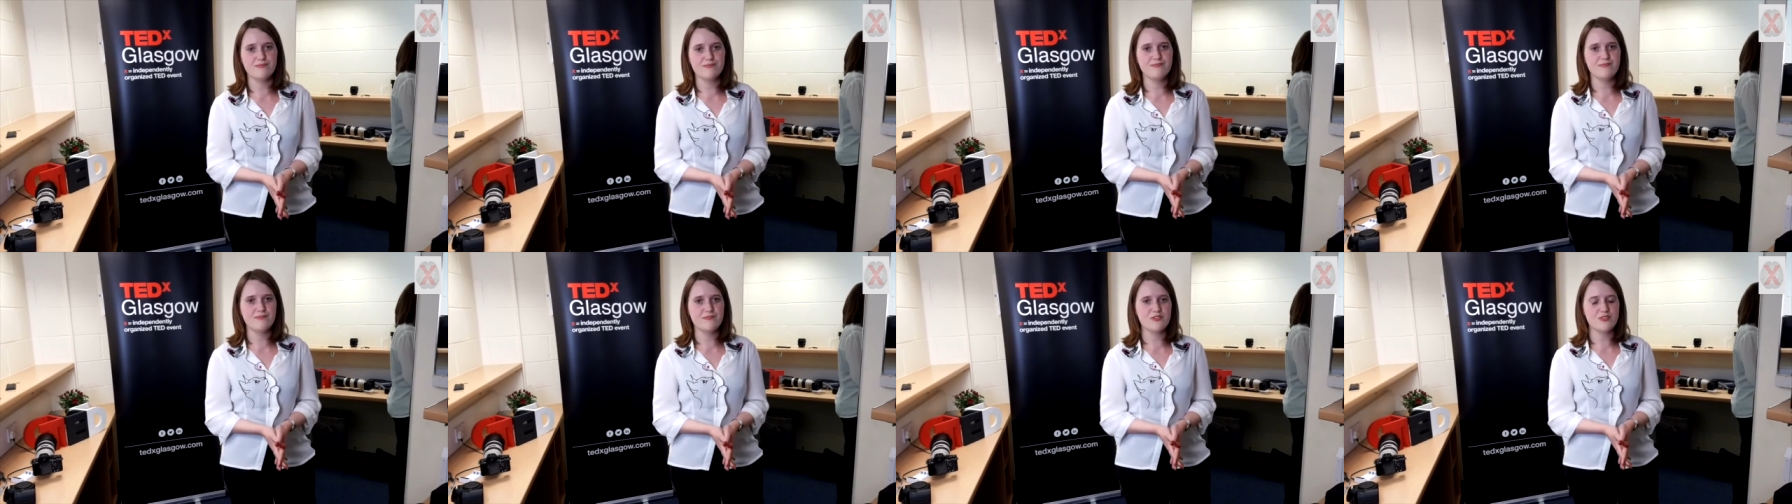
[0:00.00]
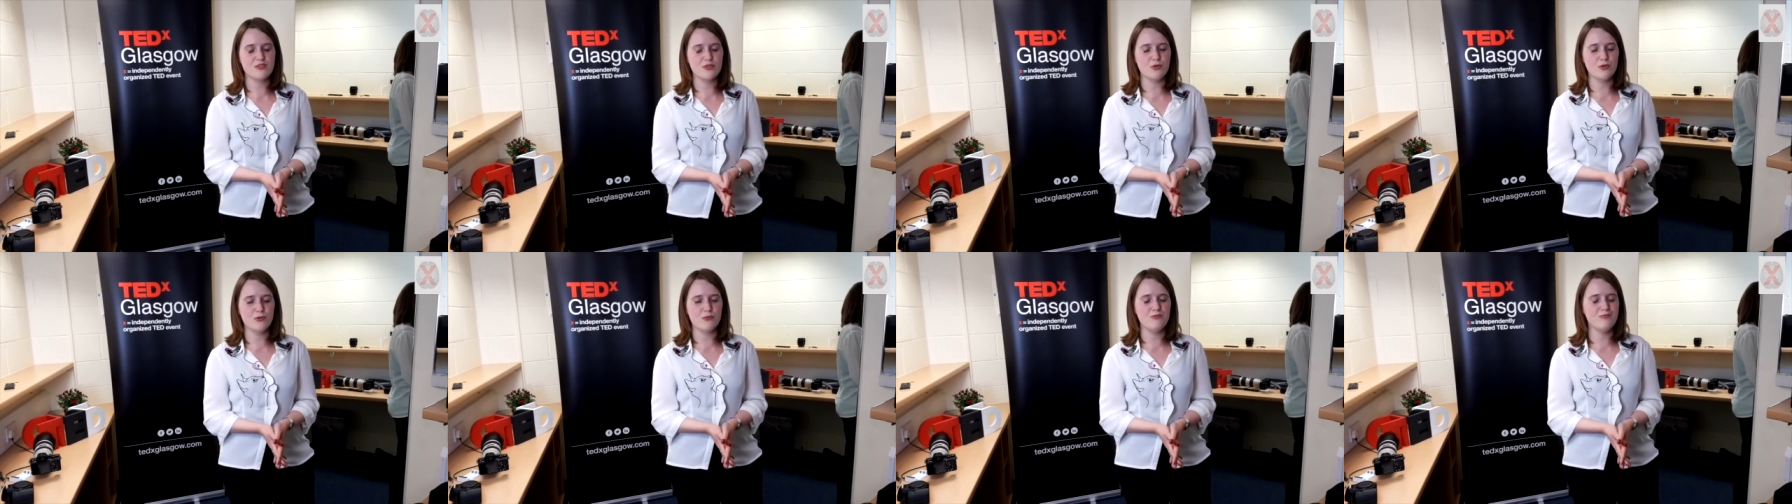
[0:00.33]
Mm-hmm.
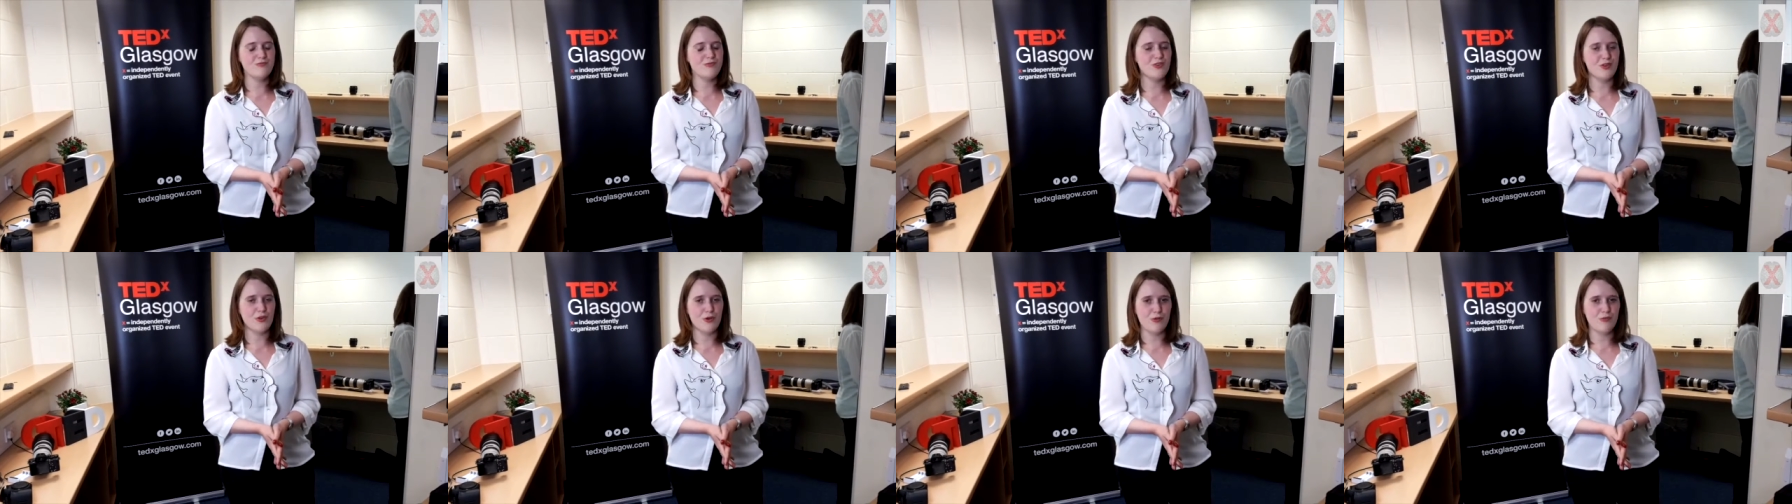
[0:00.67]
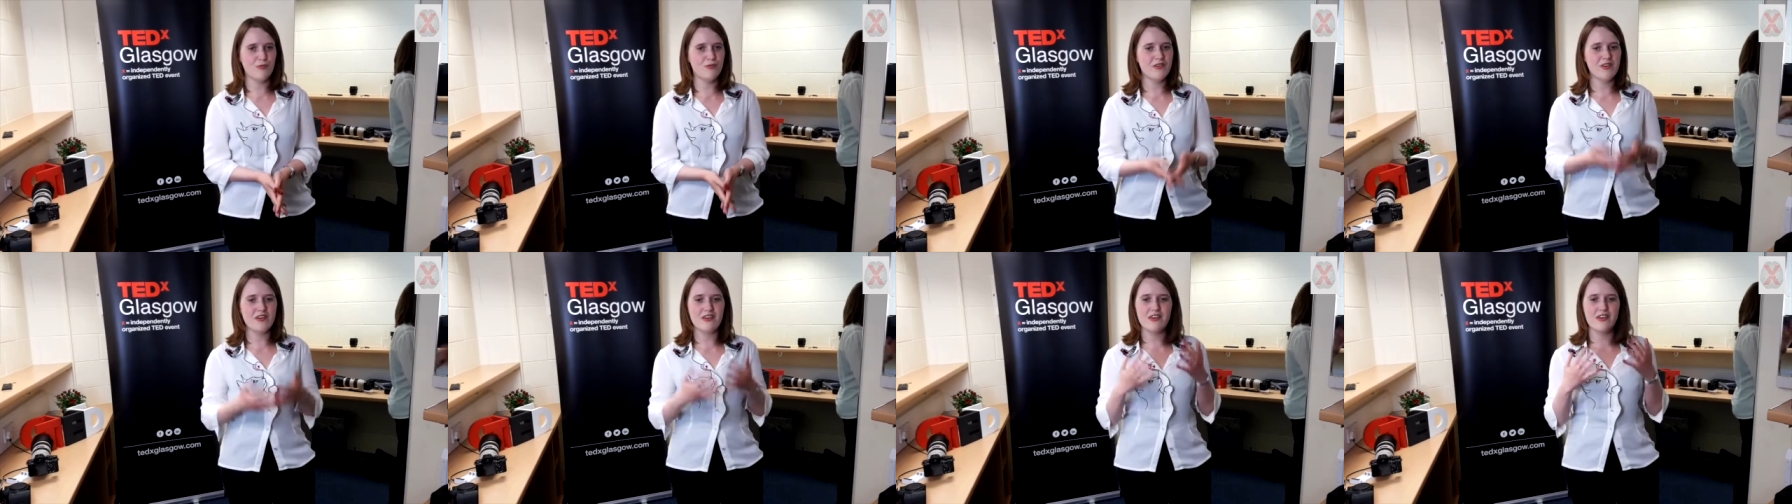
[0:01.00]
So, you
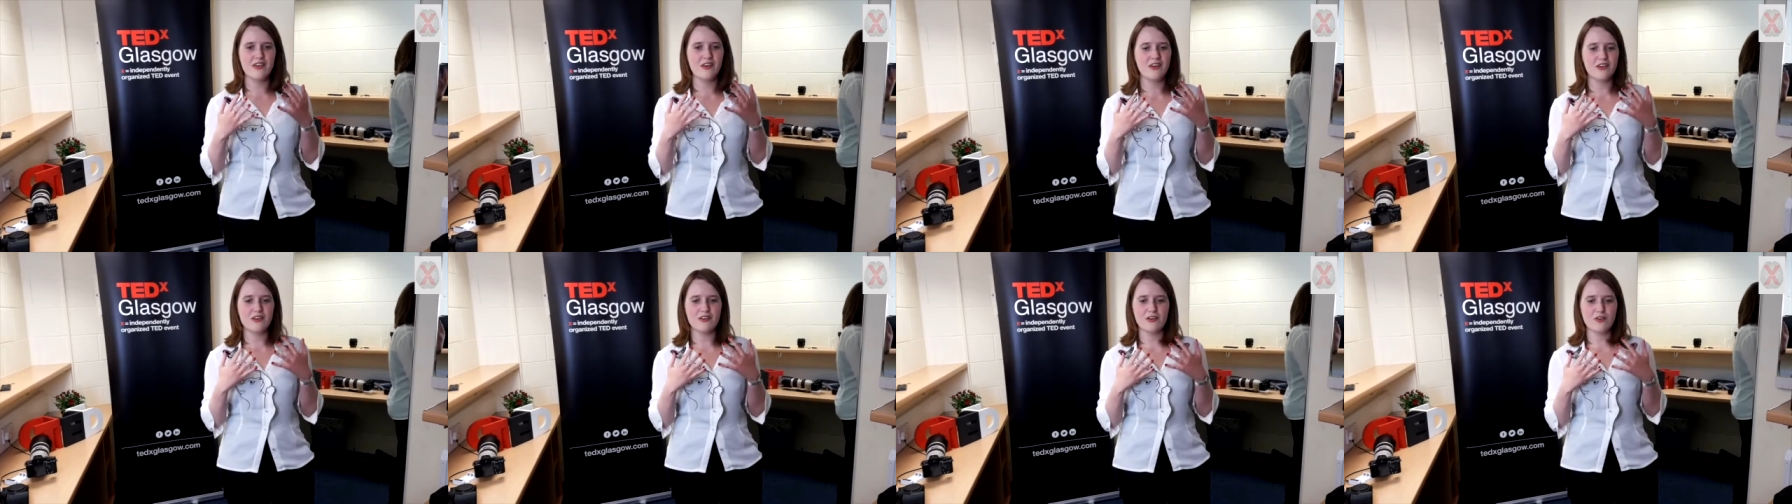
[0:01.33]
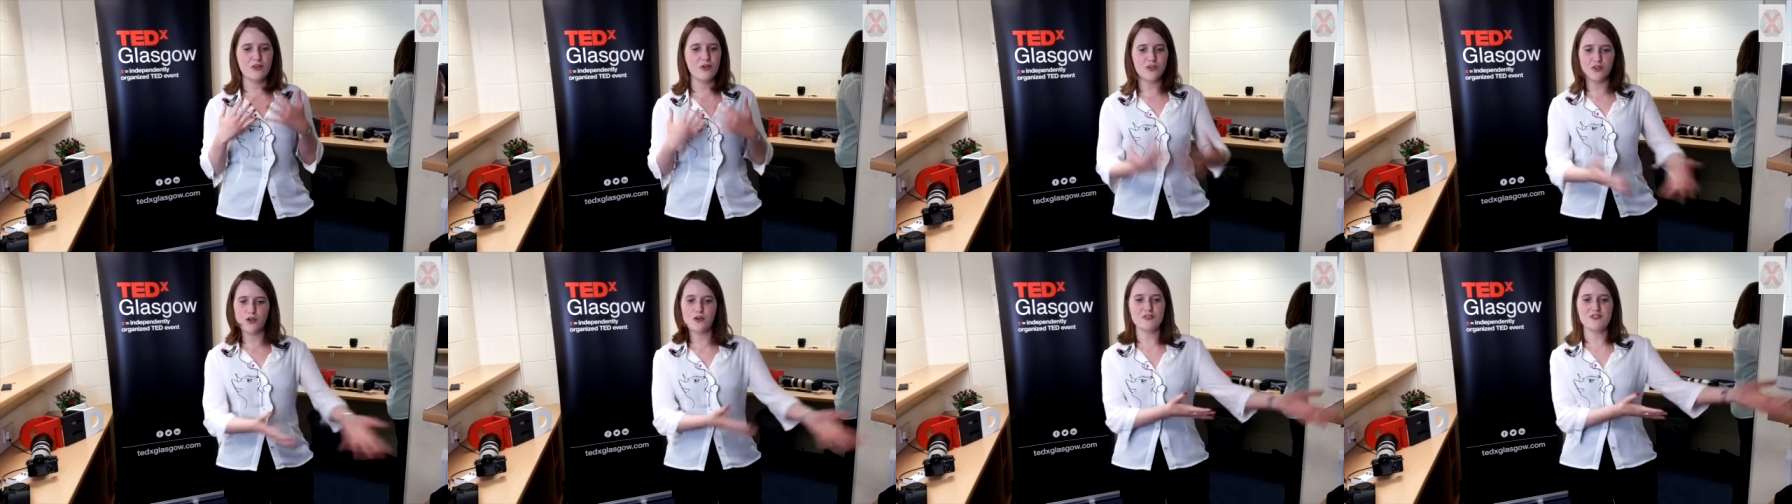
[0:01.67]
know,
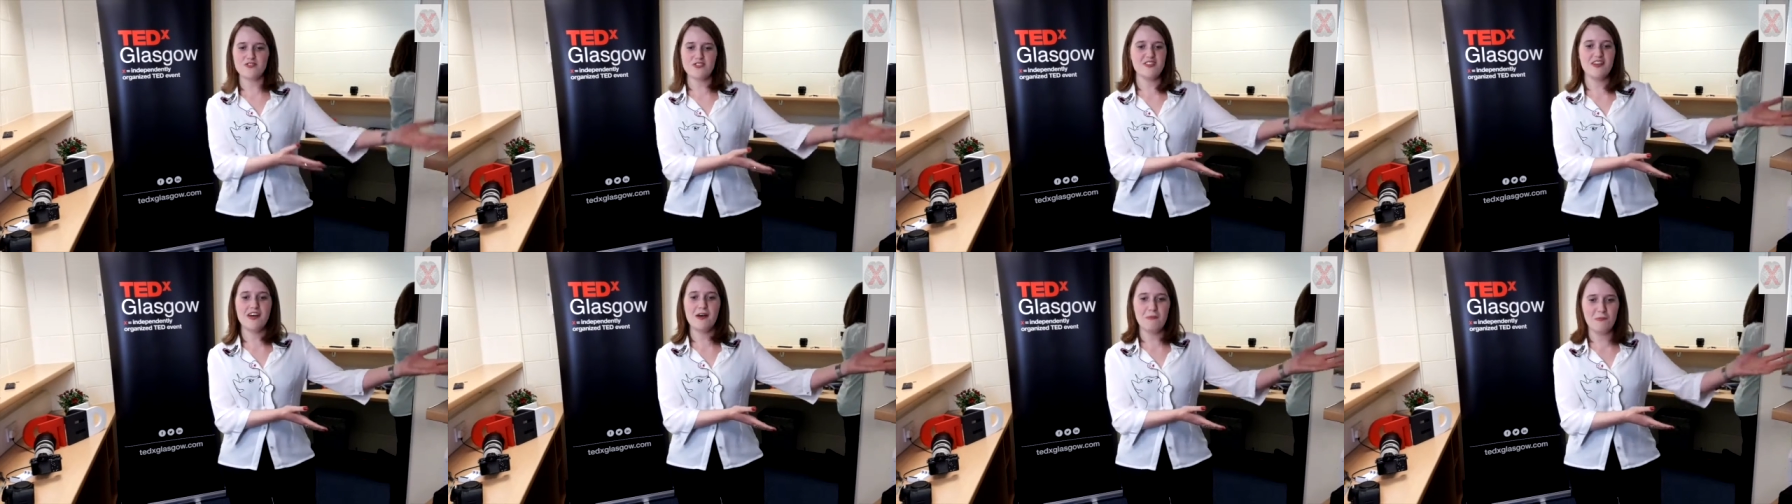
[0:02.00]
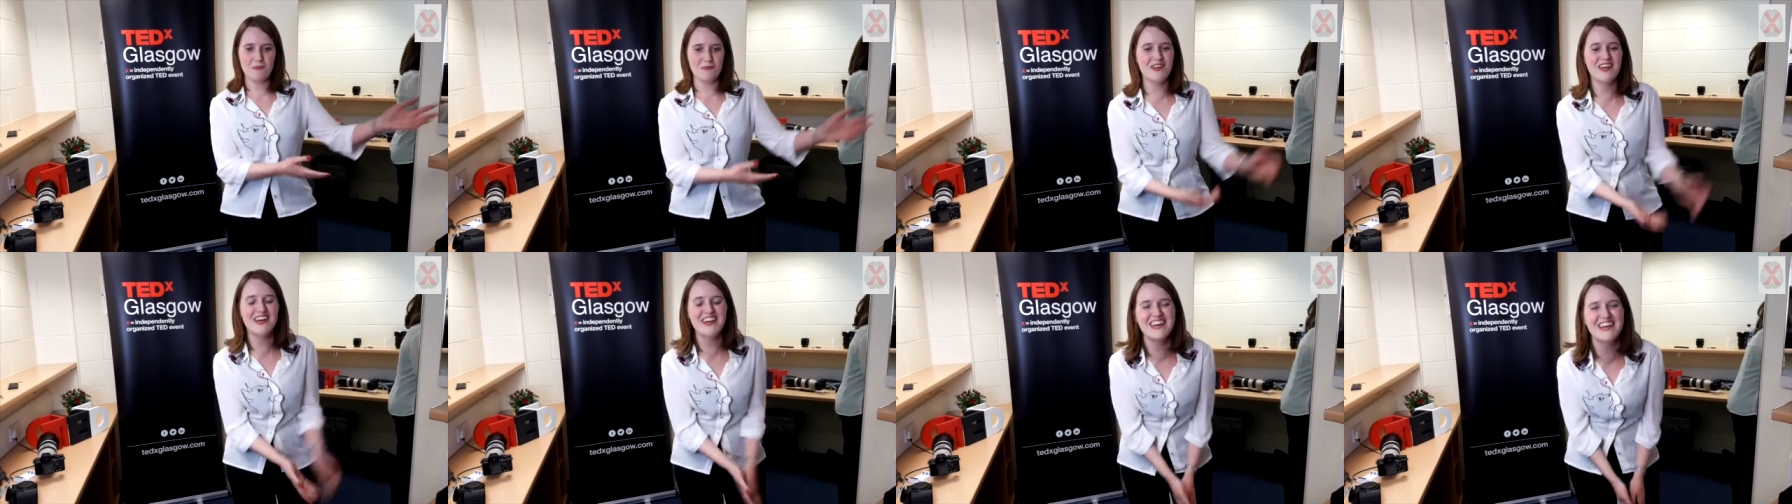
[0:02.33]
kudos to
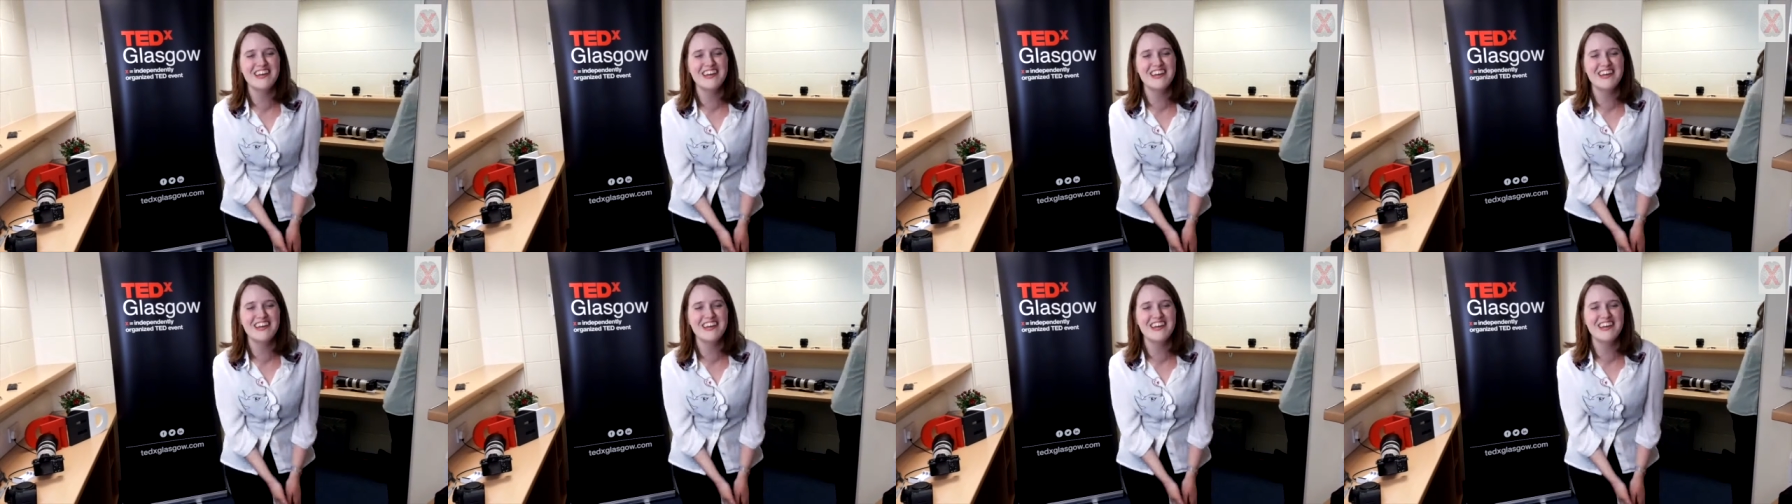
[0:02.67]
them.